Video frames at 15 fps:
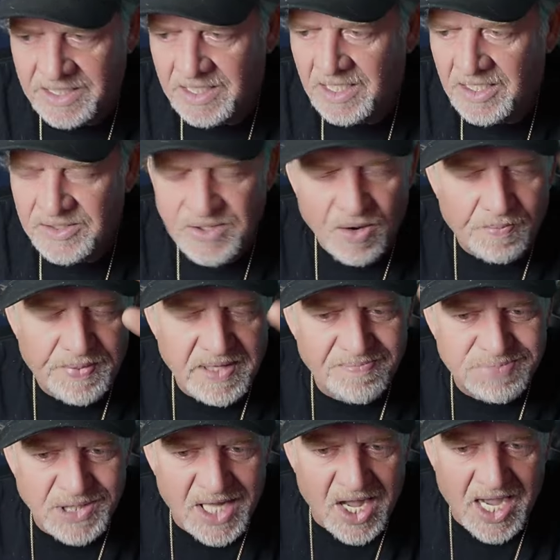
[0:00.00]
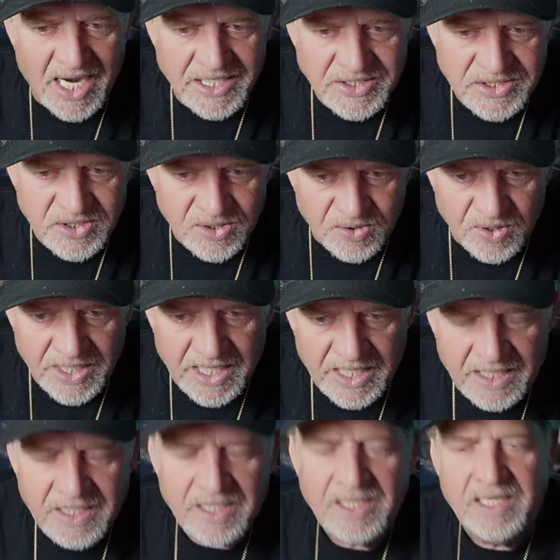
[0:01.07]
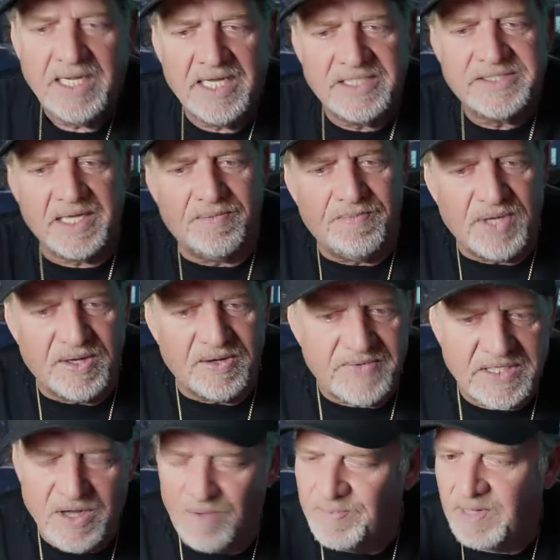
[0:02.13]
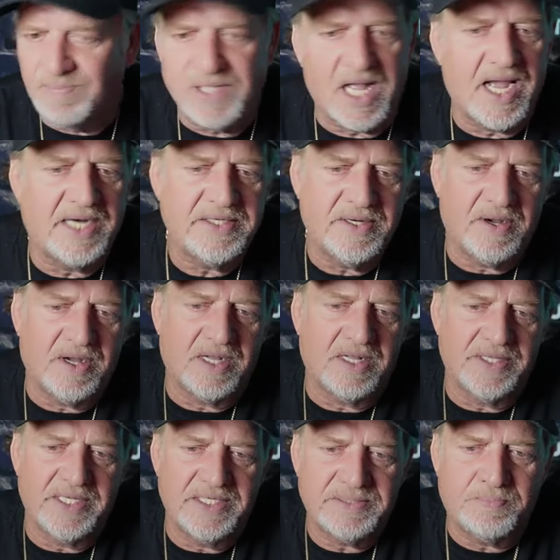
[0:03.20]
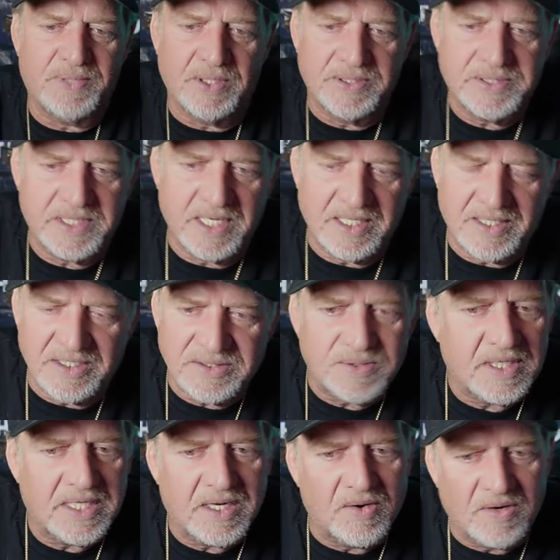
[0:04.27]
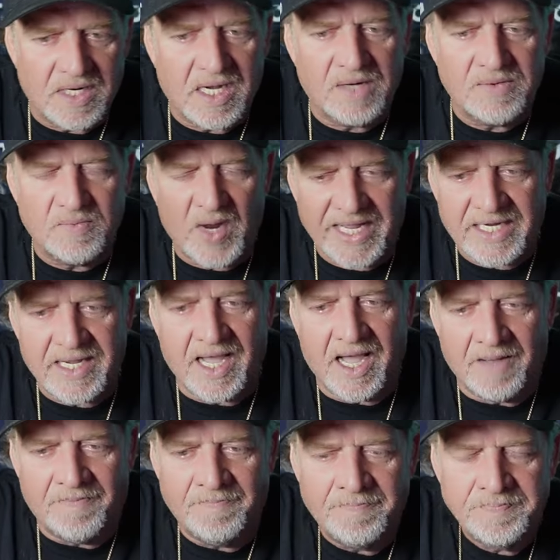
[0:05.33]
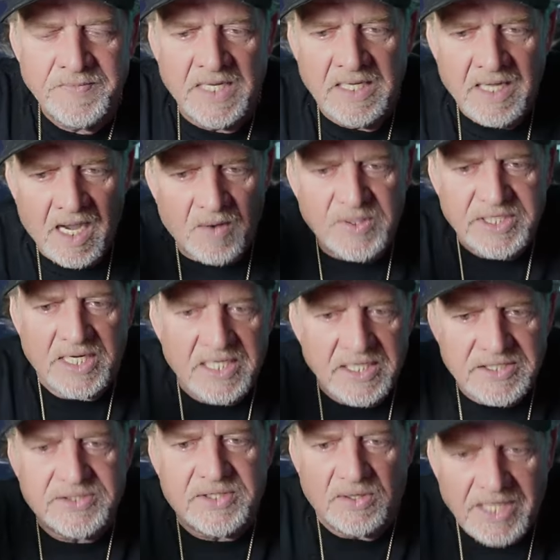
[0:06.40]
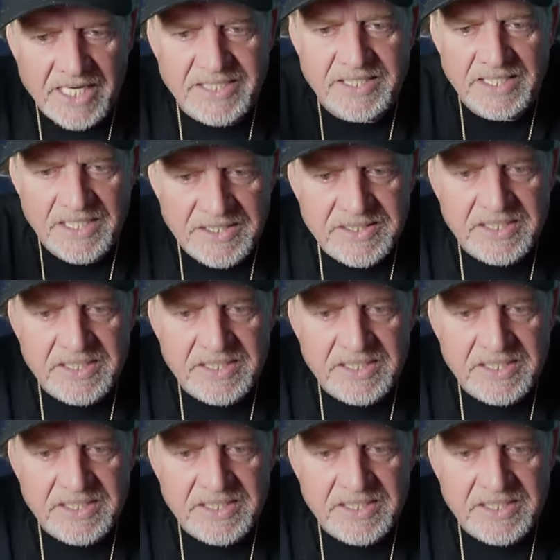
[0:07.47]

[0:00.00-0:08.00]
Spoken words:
Don't be blind to it. It's a movie. Don't be blind to all this bullshit that's really going on. Wake up. I wish I could just go like this